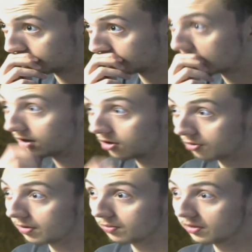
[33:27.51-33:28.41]
Yeah, you do,
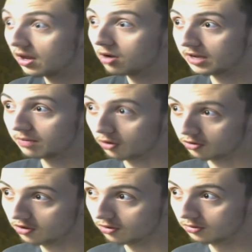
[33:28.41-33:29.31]
but that'll be in part
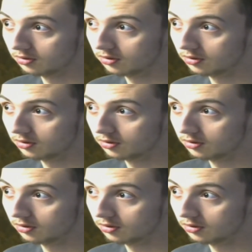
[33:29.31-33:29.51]
2.